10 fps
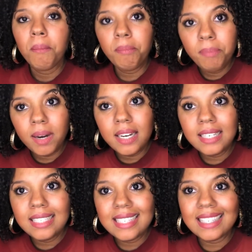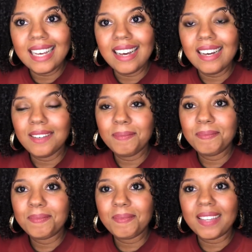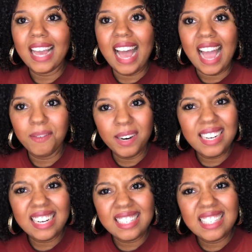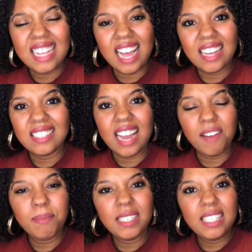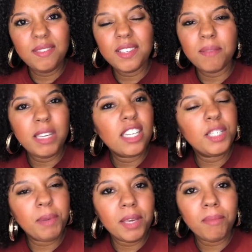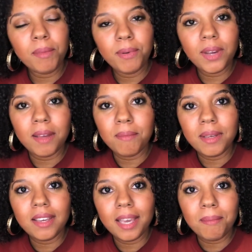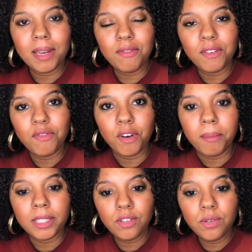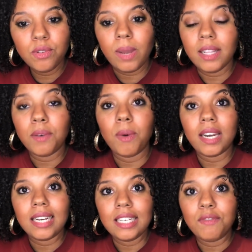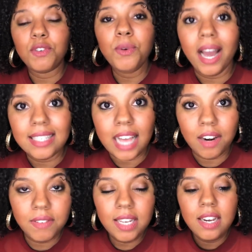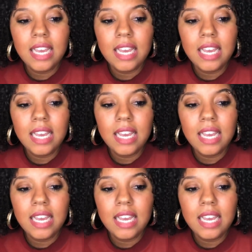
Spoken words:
but I recognize that I believe some English-speaking people can benefit from it too, so I didn't want to leave you guys out of it.